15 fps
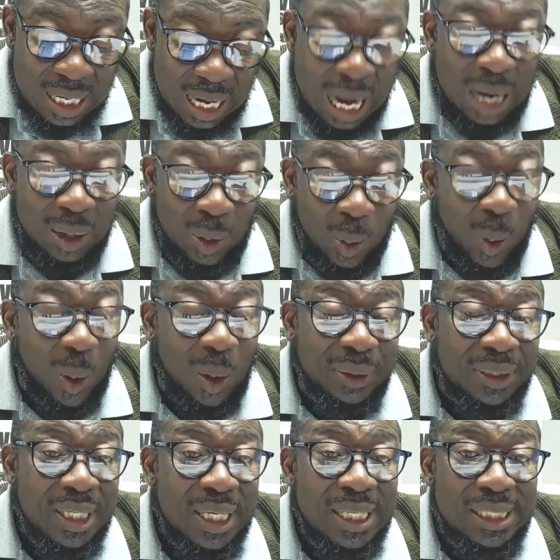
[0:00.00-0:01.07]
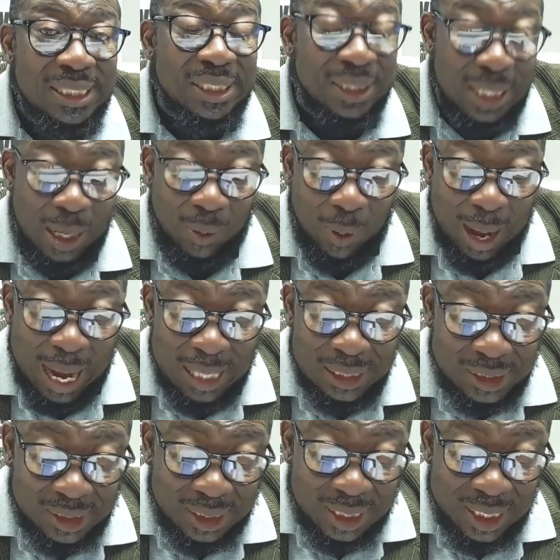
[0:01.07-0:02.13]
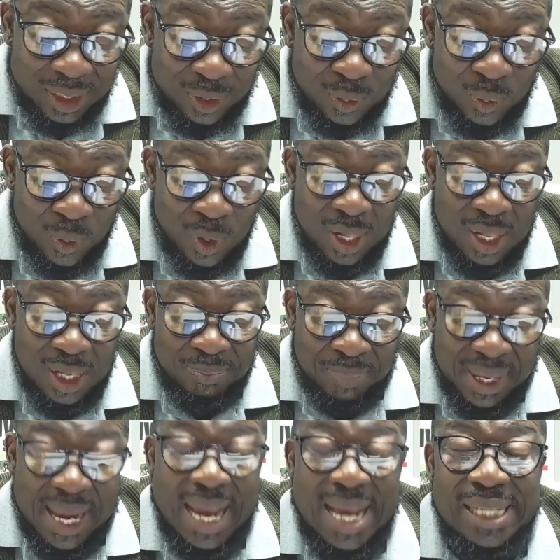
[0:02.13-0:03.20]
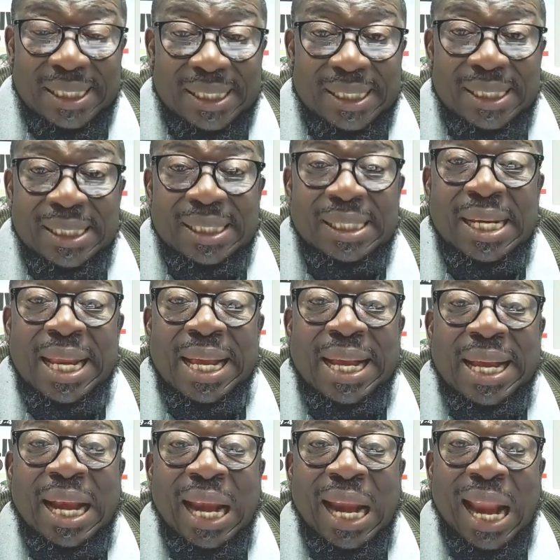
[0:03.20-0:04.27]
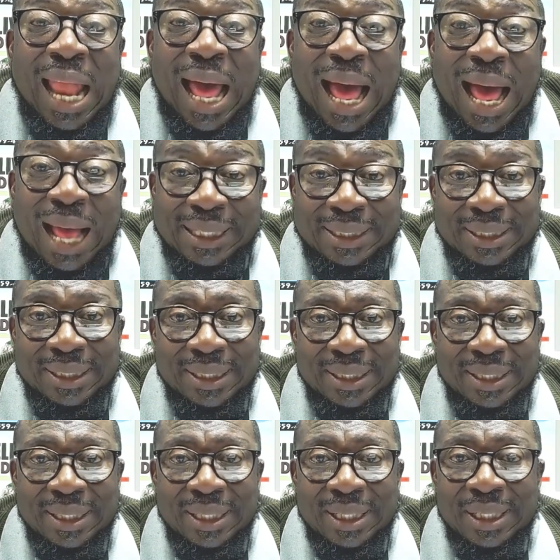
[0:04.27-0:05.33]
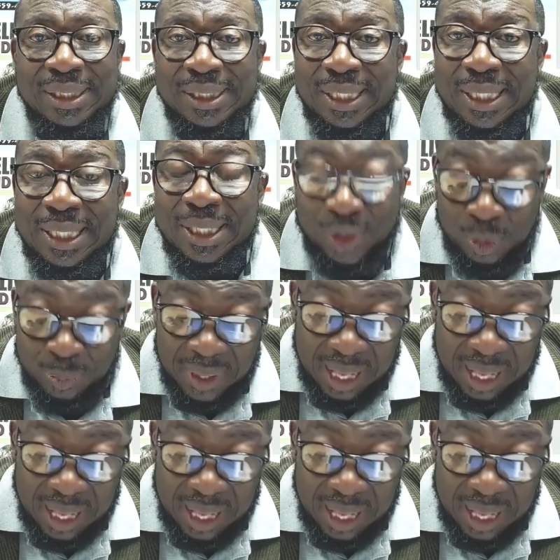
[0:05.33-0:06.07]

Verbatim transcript: and god is now asking you be exceedingly glad you need to be